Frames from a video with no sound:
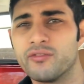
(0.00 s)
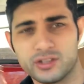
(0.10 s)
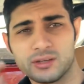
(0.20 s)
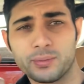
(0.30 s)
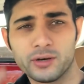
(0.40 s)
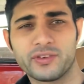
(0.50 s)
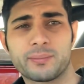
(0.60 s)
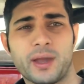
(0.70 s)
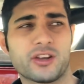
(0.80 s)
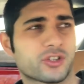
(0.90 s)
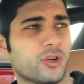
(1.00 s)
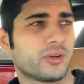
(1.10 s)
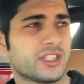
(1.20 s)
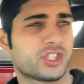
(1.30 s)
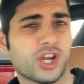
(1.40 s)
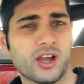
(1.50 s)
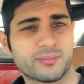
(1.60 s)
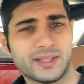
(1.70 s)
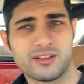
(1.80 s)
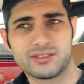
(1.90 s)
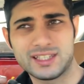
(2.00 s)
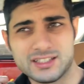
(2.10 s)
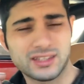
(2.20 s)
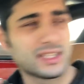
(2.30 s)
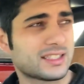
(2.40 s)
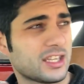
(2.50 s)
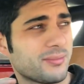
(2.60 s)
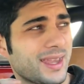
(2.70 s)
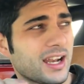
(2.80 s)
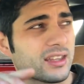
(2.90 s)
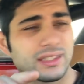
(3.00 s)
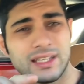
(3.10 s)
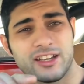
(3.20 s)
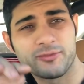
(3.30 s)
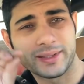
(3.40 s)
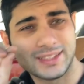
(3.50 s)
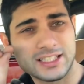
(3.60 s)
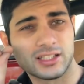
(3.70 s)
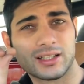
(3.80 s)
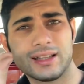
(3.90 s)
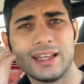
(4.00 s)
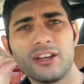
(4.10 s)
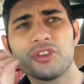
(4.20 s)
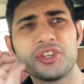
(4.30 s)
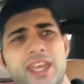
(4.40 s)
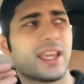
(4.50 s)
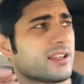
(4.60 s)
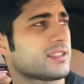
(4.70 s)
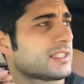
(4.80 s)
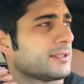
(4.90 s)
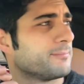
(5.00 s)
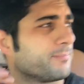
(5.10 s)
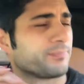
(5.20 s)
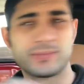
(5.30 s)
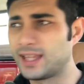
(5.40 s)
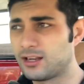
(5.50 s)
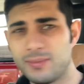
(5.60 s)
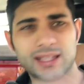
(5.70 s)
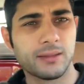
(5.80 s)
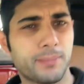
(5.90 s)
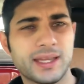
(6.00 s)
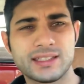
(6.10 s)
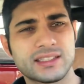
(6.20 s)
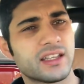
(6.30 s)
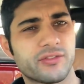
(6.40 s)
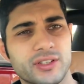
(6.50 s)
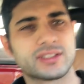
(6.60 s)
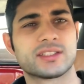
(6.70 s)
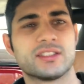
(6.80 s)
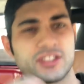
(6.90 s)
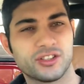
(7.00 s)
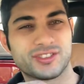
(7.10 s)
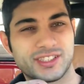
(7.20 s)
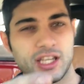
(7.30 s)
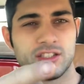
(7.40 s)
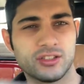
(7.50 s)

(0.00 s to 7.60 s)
for the perfect powder coating job. Now these are things that you may not think of, but these are the little things that'll make the biggest difference, so stay